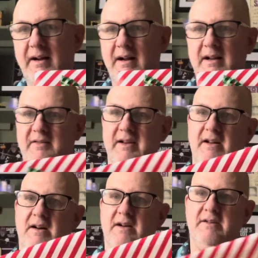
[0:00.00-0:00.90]
and said,
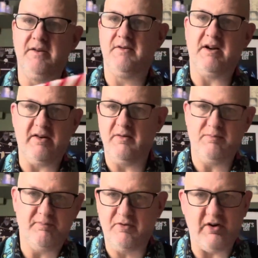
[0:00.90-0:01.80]
like, you've got to
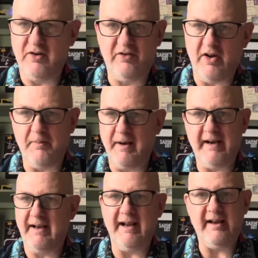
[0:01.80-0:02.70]
sign so many
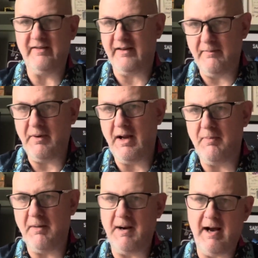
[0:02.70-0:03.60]
of these and blah,
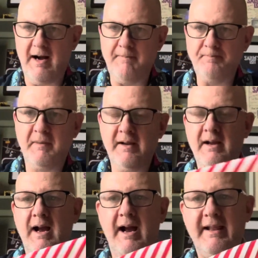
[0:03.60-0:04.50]
blah, blah.
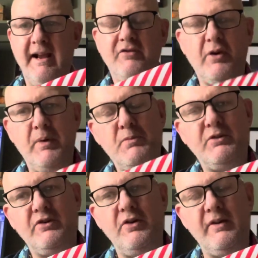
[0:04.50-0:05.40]
And then, so he would
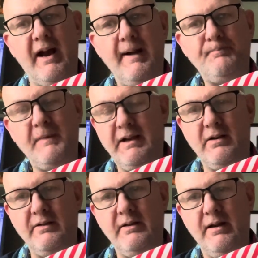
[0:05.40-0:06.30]
do that in
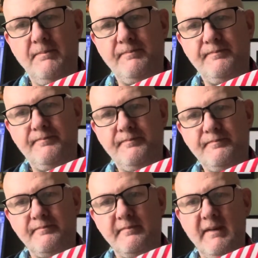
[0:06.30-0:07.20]
London,
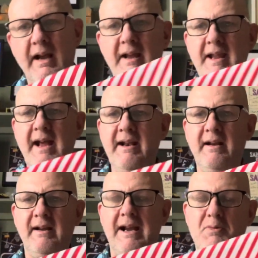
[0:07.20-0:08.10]
and then
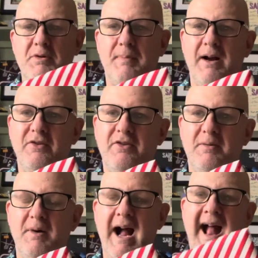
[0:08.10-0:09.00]
he would post
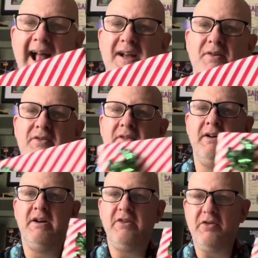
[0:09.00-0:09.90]
them out
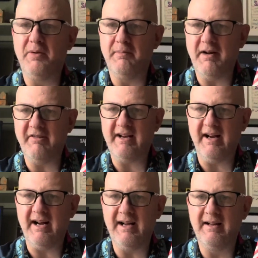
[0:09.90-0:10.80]
to
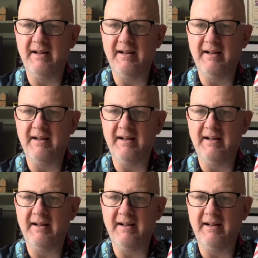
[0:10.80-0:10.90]
America,